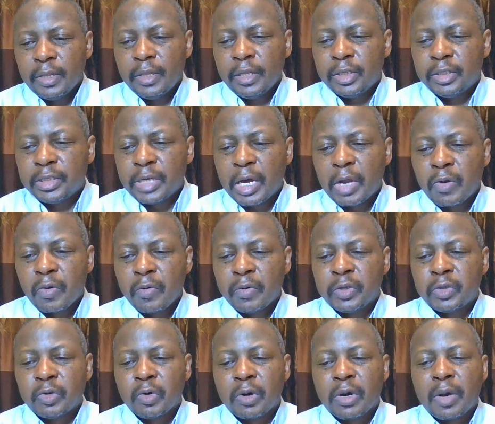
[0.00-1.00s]
the channel
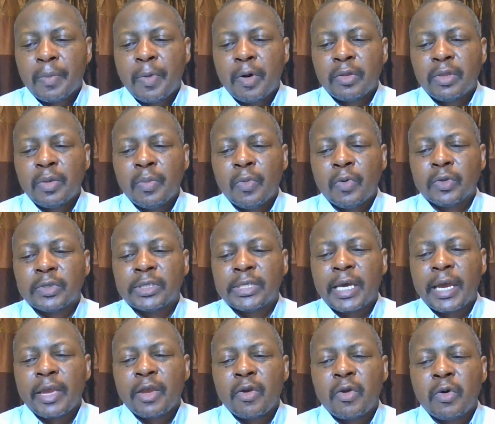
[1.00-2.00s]
we talk about the Most
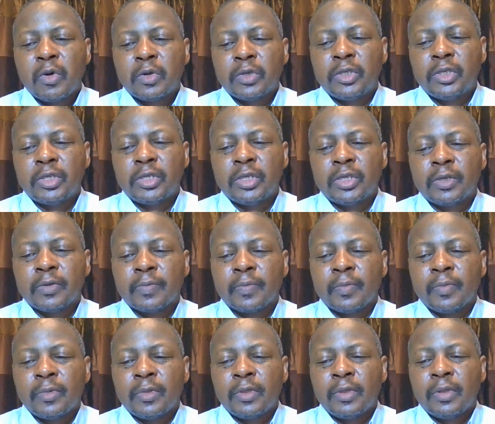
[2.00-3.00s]
High God.
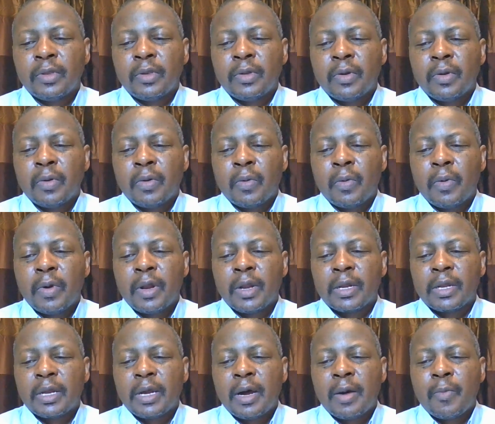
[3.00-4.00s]

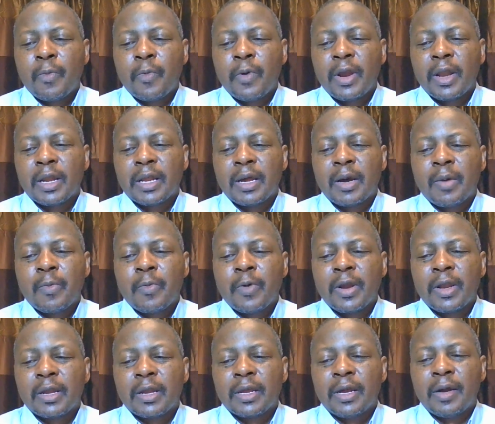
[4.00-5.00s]
Welcome, welcome,
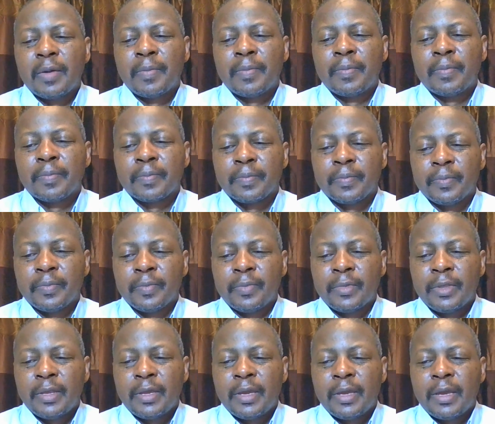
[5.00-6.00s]
welcome.
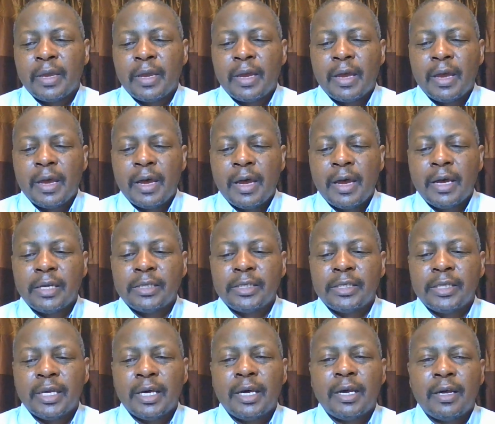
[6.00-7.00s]

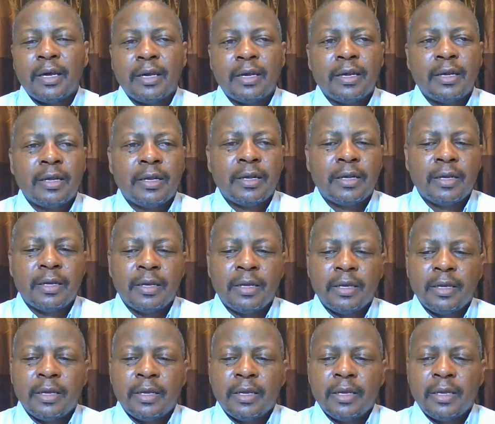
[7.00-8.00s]
And
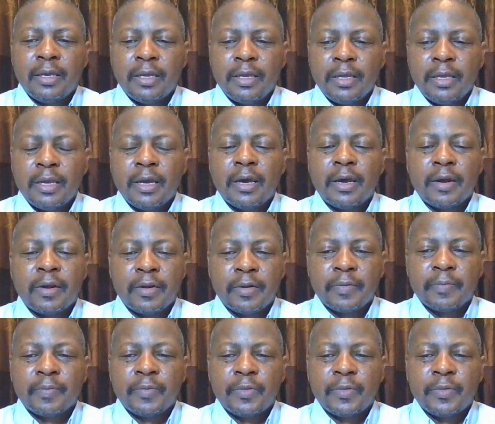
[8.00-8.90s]
this